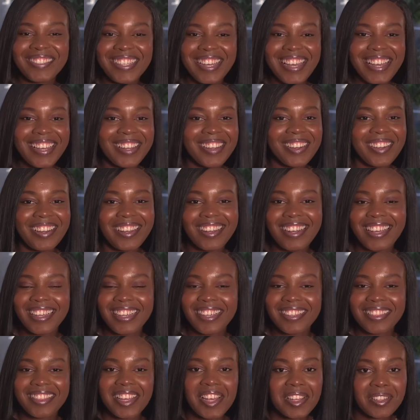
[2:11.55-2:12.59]
I got
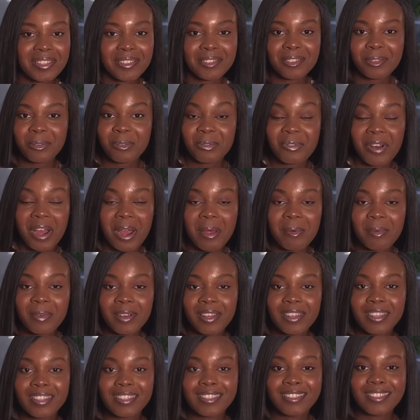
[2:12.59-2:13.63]
like 1,000
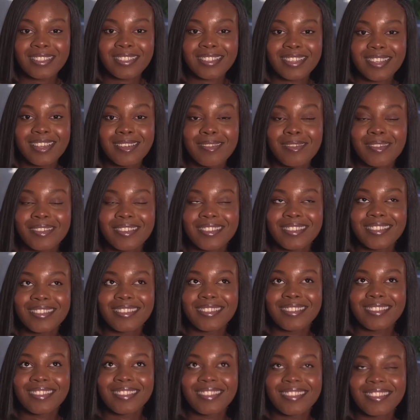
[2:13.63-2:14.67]
subscribers, it
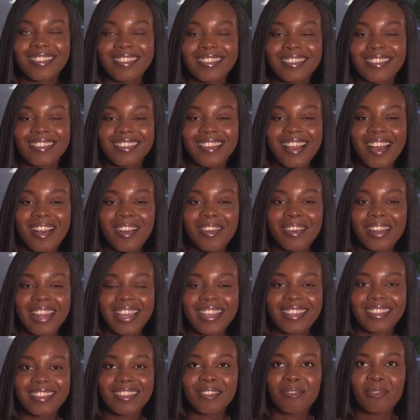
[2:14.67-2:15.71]
was now
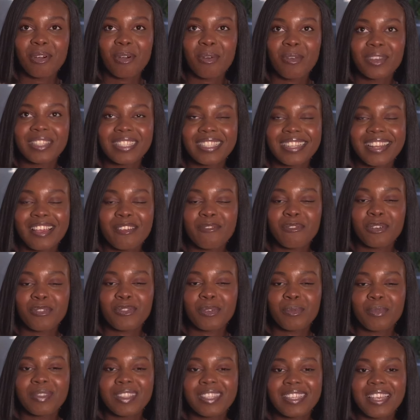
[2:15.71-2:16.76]
like what was left
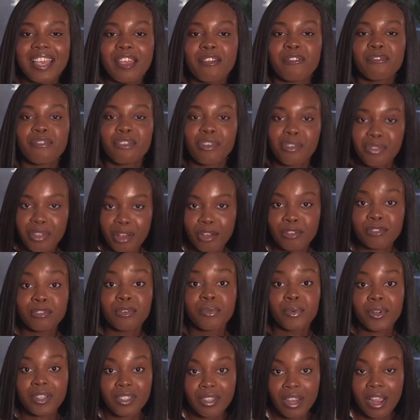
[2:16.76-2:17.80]
was for me to get 4,000
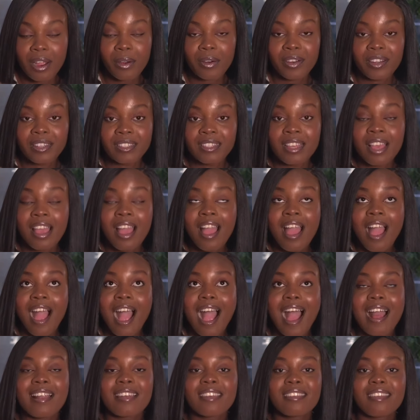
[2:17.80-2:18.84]
watch hours,
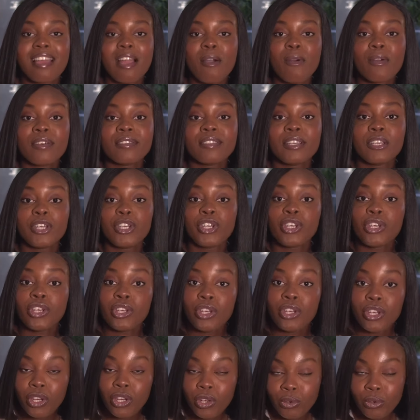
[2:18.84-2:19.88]
and that was a
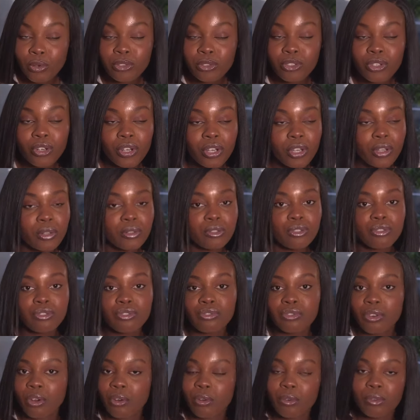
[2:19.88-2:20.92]
huge
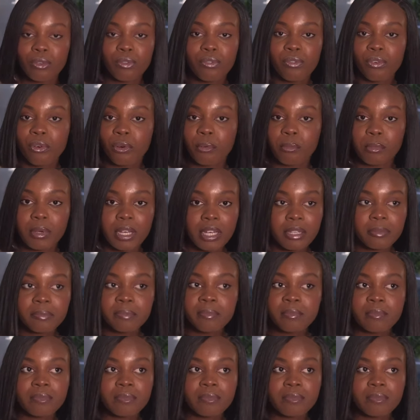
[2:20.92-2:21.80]
struggle for me,